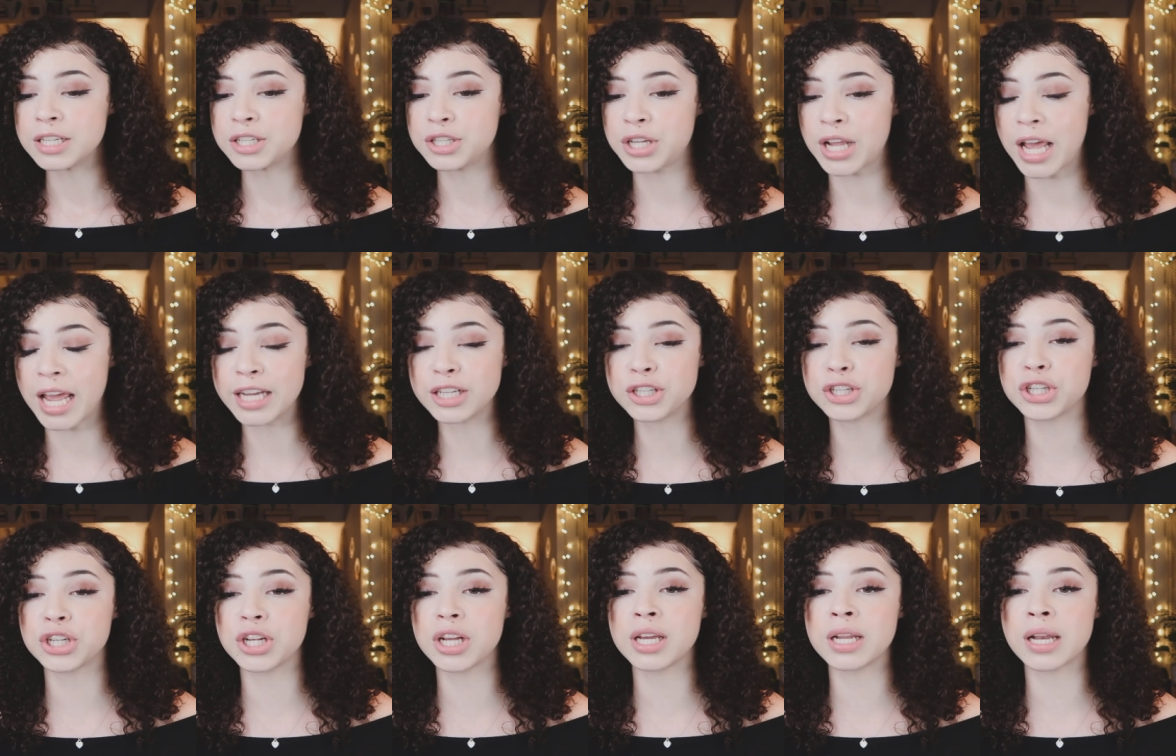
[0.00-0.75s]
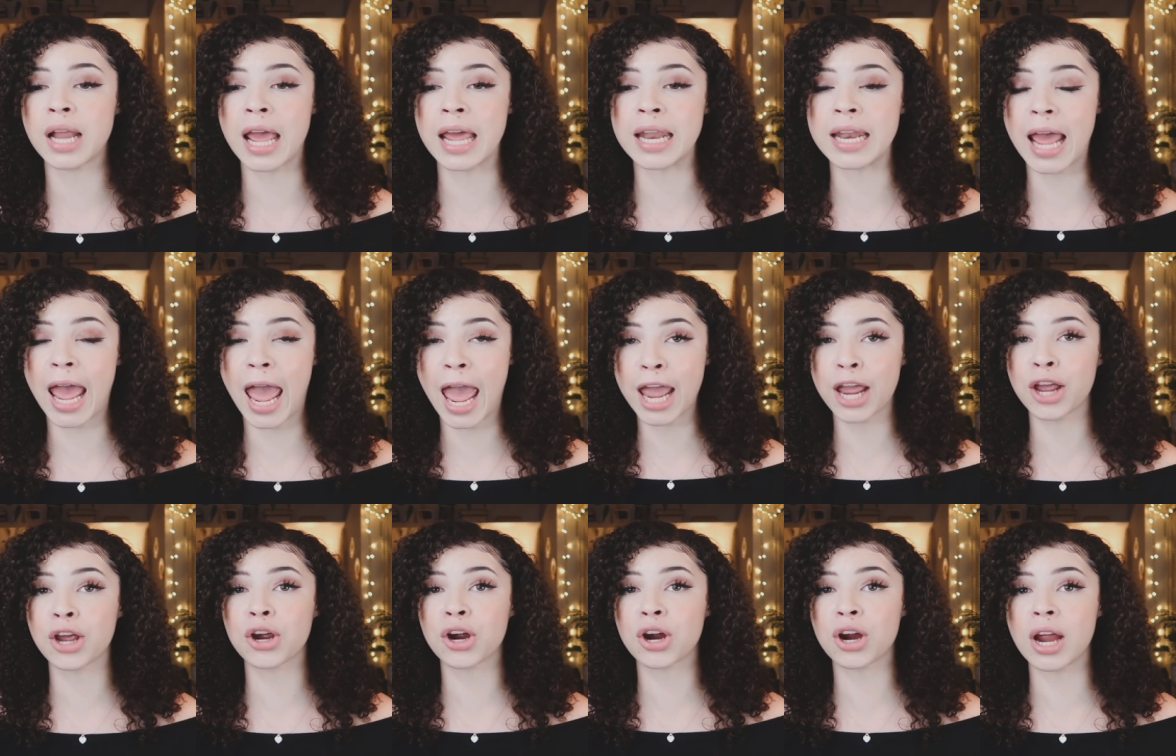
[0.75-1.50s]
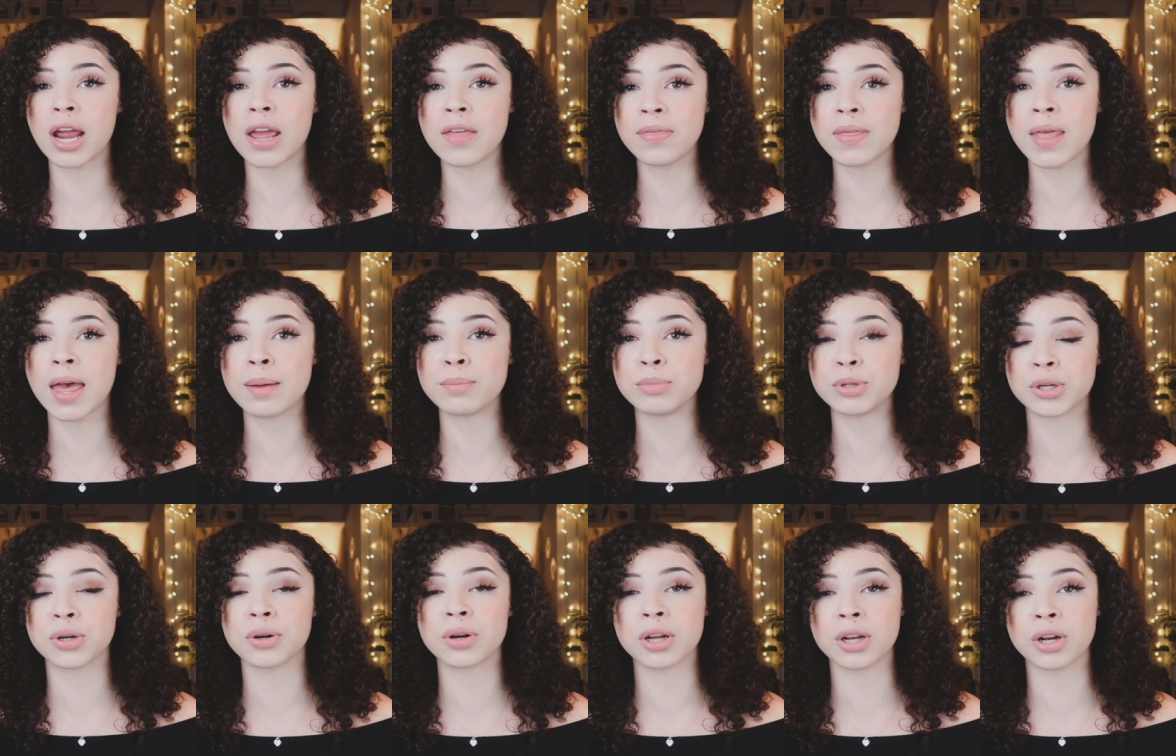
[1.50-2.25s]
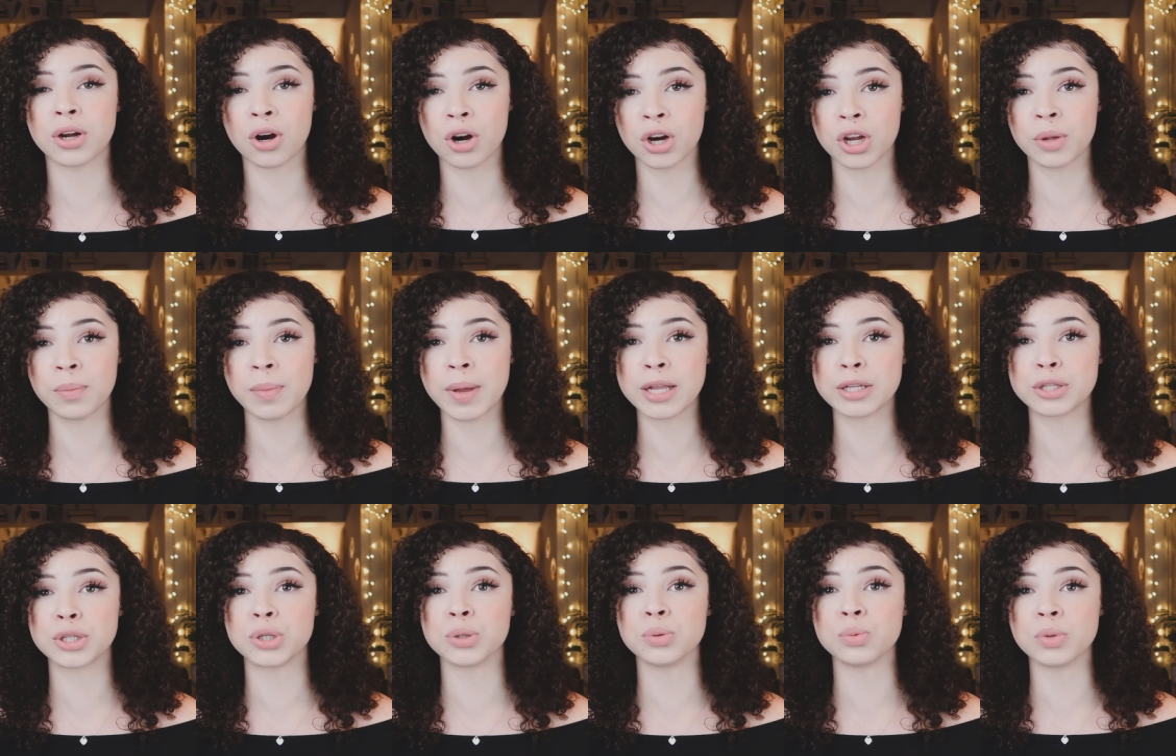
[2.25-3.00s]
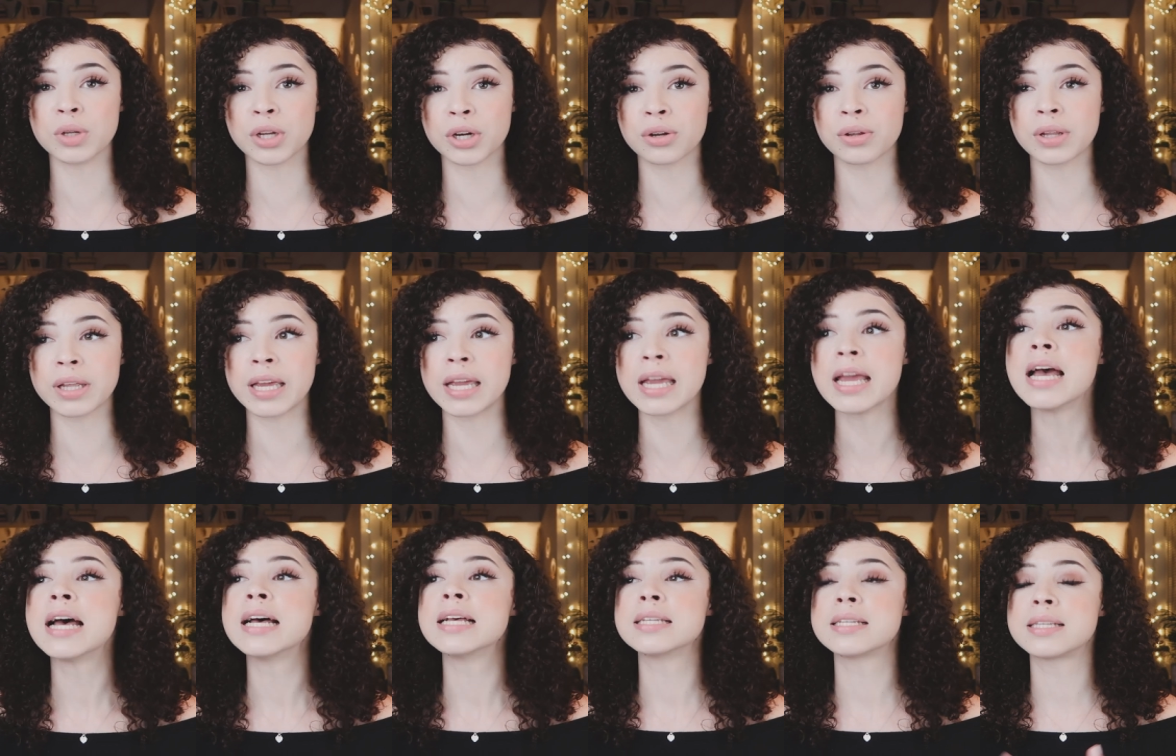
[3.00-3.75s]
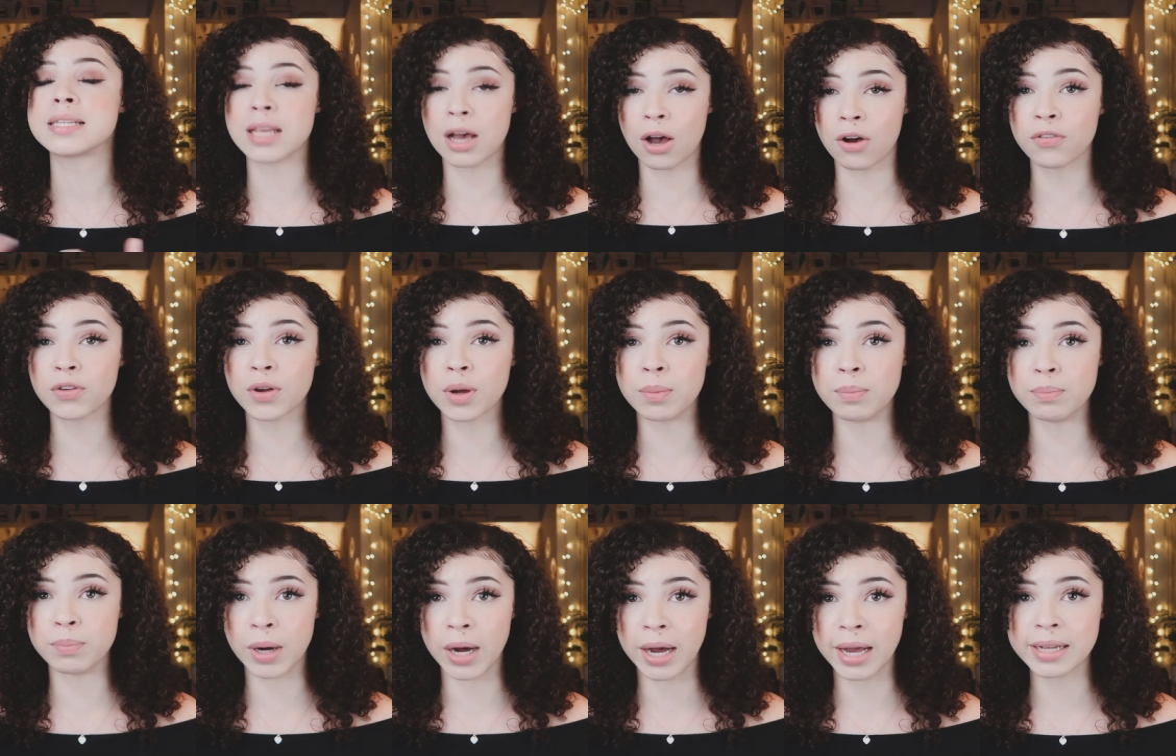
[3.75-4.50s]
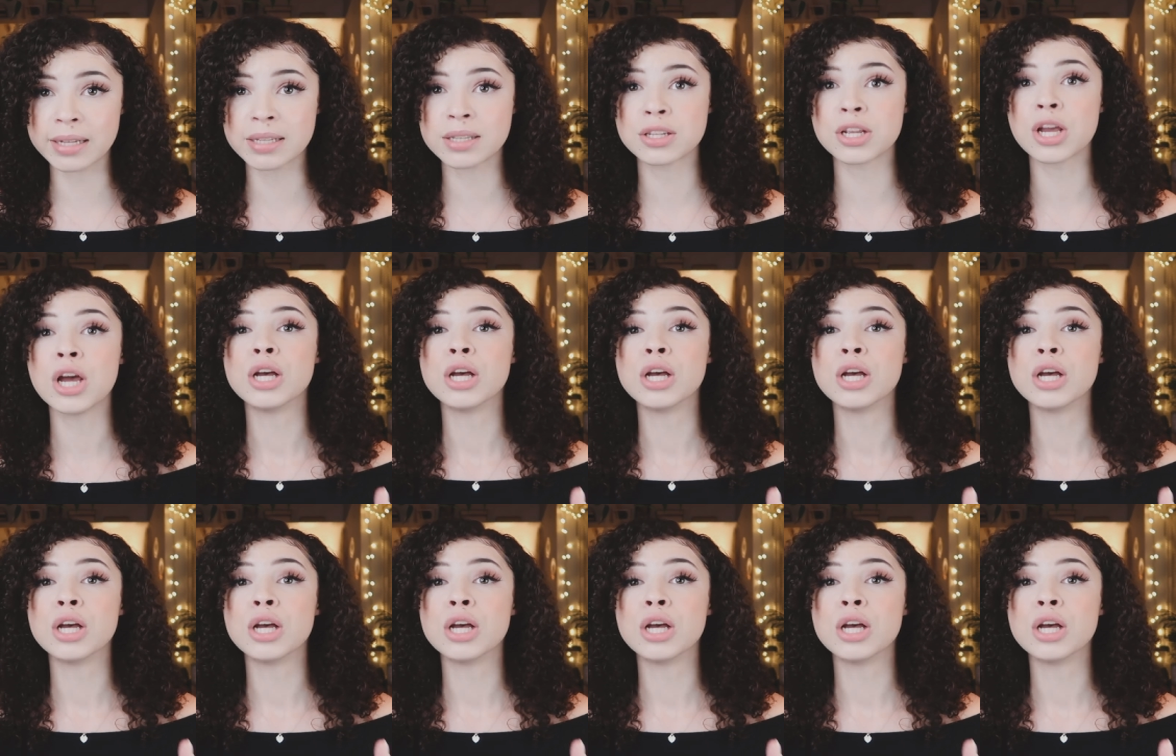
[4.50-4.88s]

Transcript: tension and anger in them during an argument to literally self-combust.